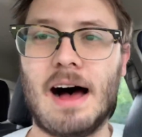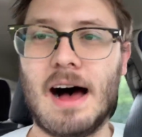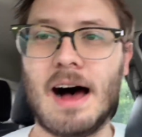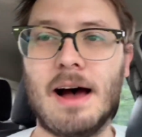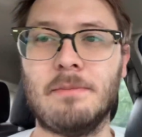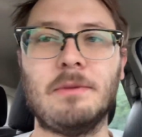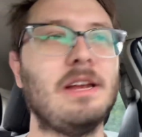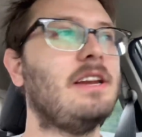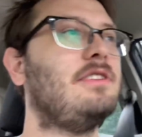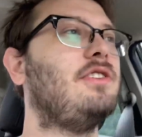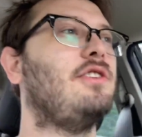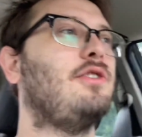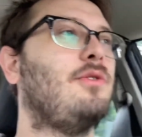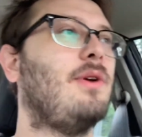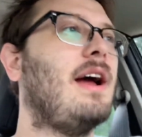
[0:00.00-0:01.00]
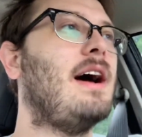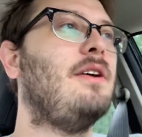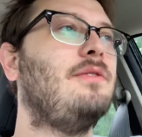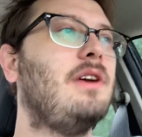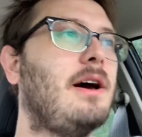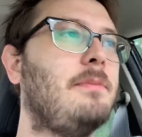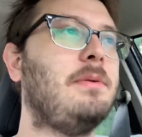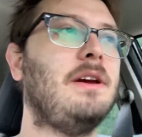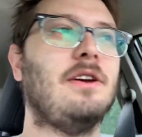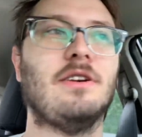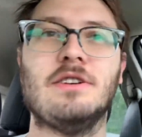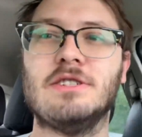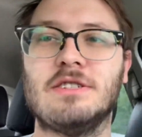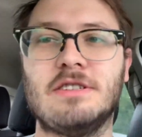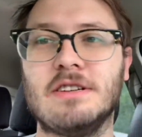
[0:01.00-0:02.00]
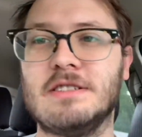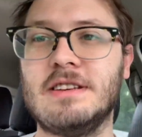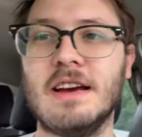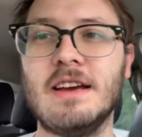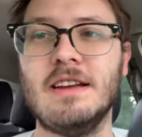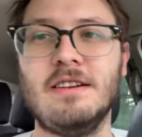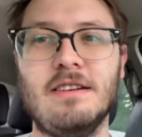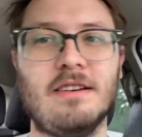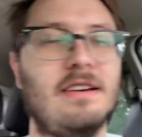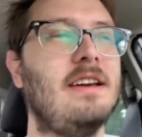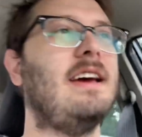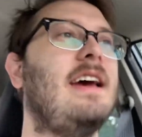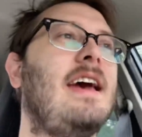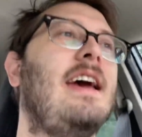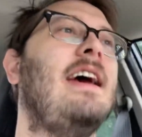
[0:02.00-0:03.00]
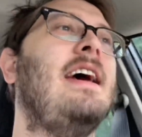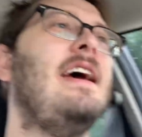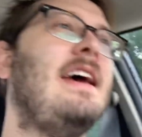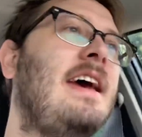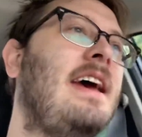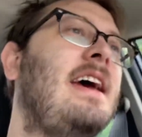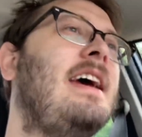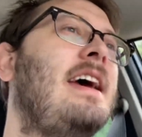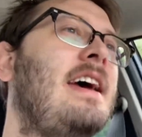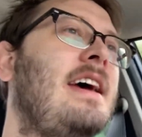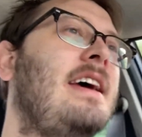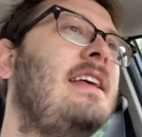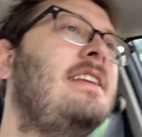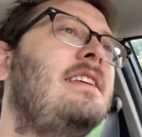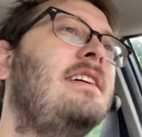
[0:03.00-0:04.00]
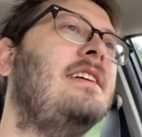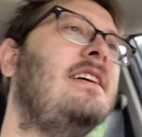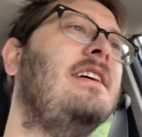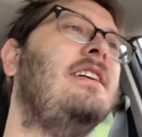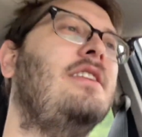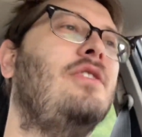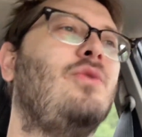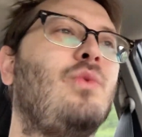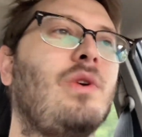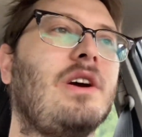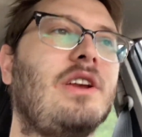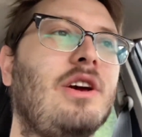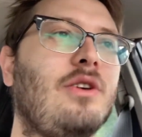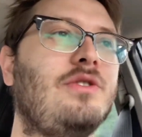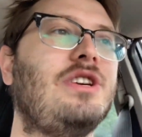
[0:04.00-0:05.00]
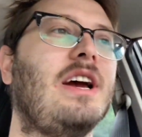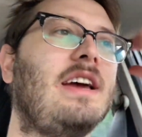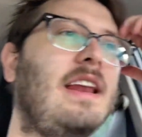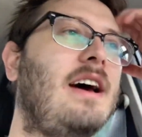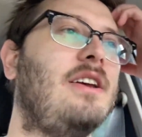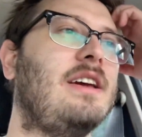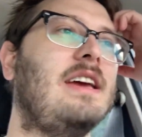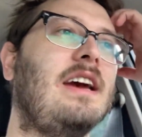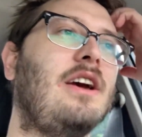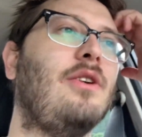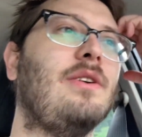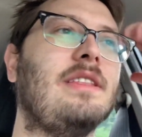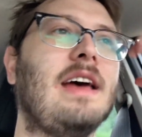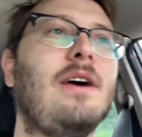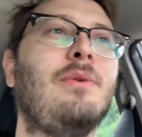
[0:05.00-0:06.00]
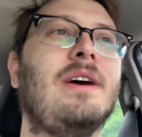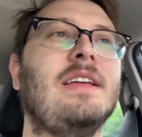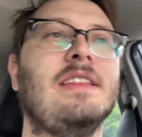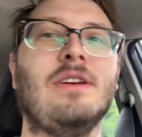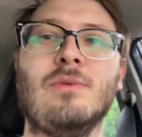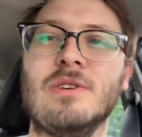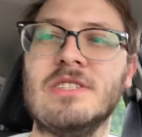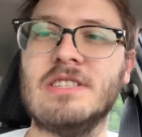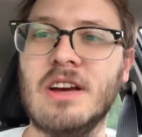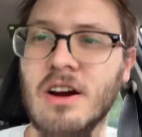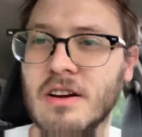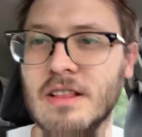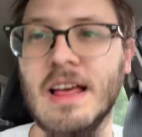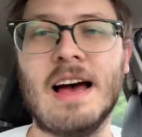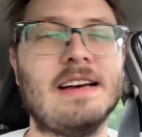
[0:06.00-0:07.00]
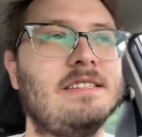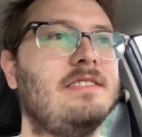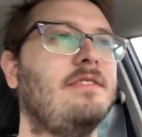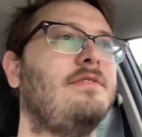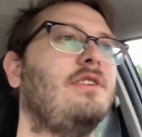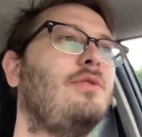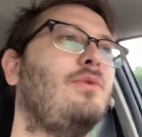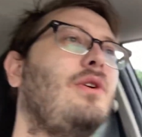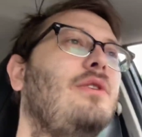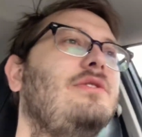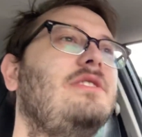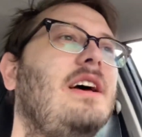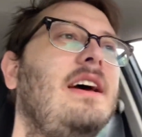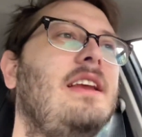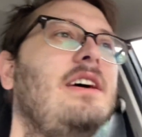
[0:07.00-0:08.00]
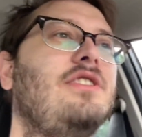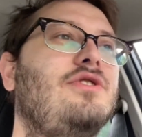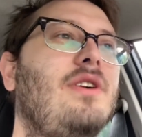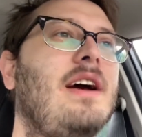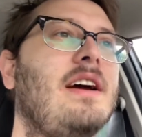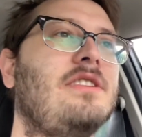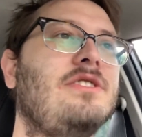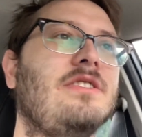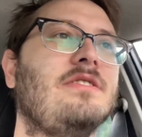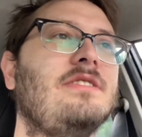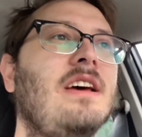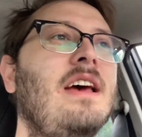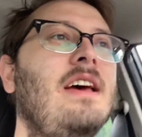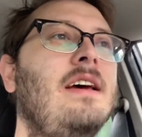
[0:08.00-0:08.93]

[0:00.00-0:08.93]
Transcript: I'm going to turn around up here in just a second, and we're going to go check it out again going that way, and then we'll see our last of the roadside attractions.